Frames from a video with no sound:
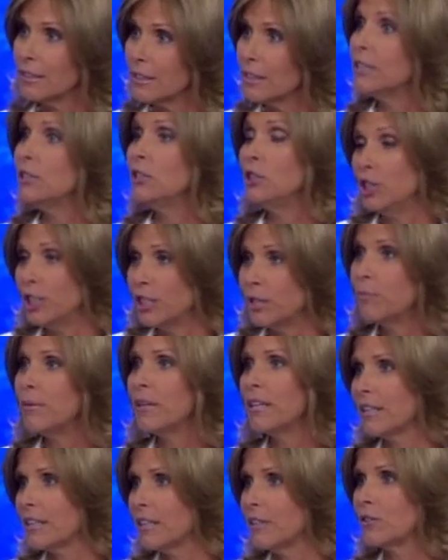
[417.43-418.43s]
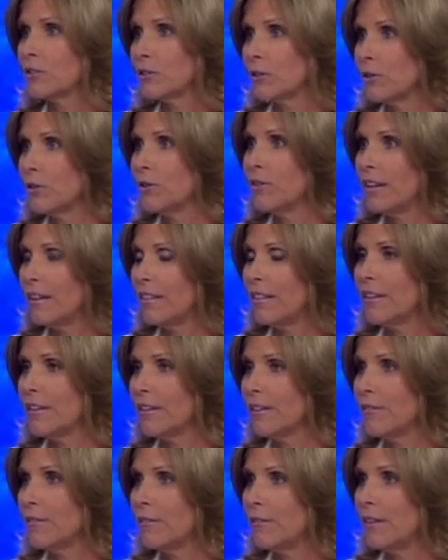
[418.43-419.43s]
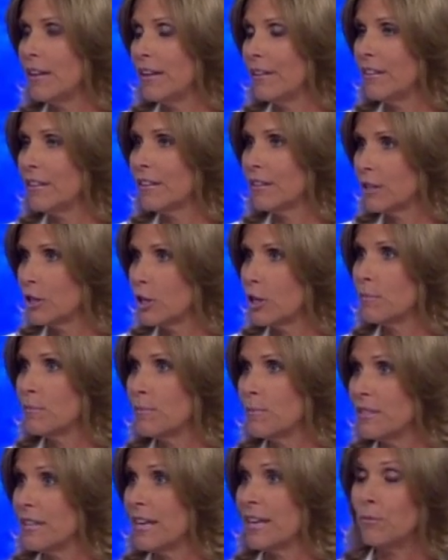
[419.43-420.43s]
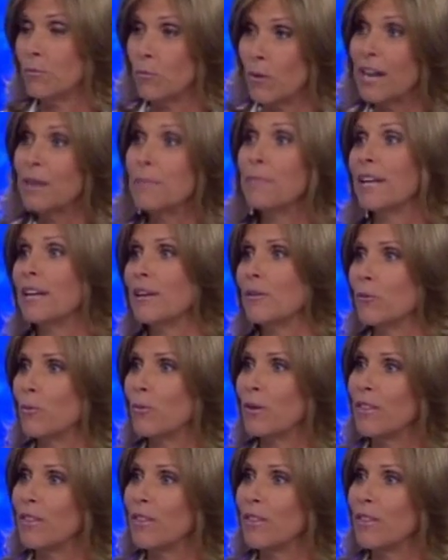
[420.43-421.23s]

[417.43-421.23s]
a legitimate concern that the club said, wait a minute,